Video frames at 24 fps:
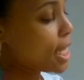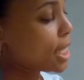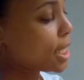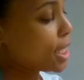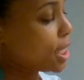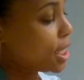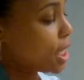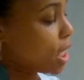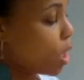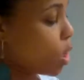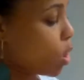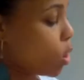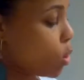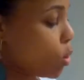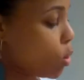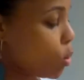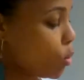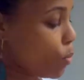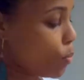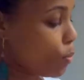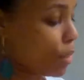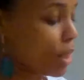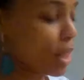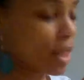
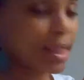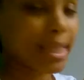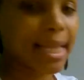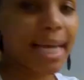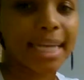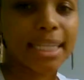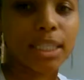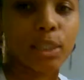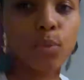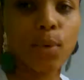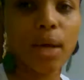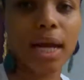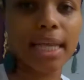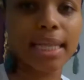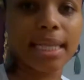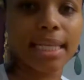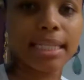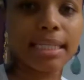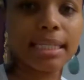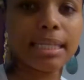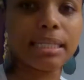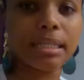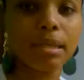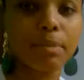So that's why
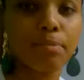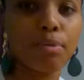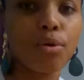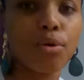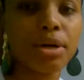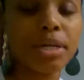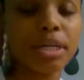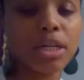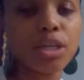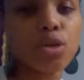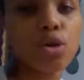this is important.